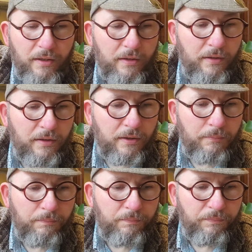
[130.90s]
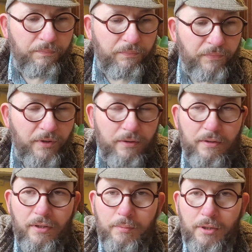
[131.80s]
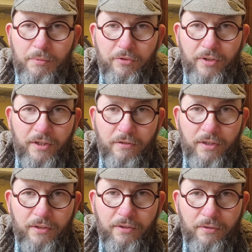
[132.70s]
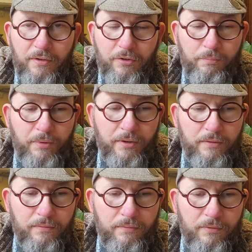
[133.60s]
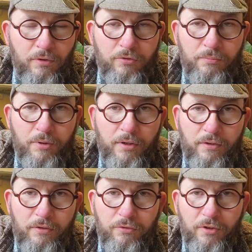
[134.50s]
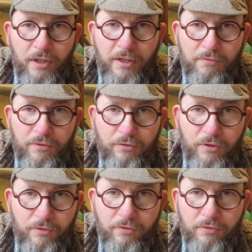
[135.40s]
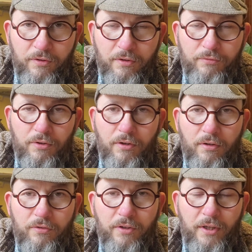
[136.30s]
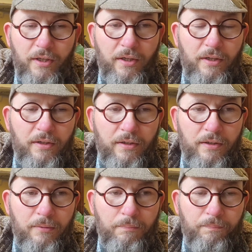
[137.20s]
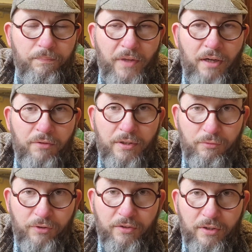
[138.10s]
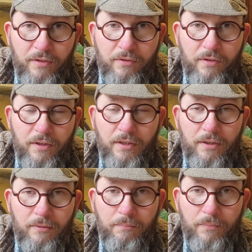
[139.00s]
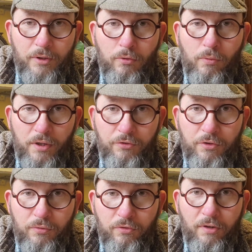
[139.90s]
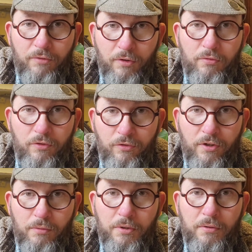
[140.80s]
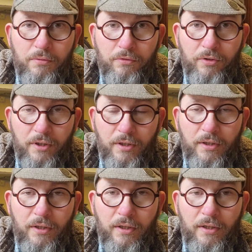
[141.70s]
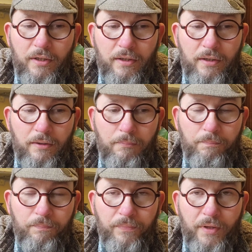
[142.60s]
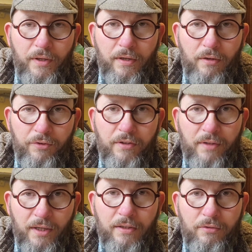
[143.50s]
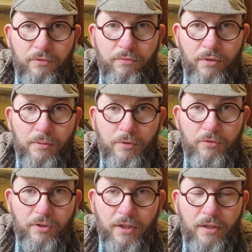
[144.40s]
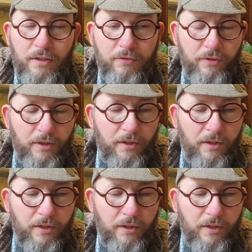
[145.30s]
I might be staying corrected on this, but judging by the sort of clearances that I've got, having fitted and always used 700C wheels, I think that is very much the case.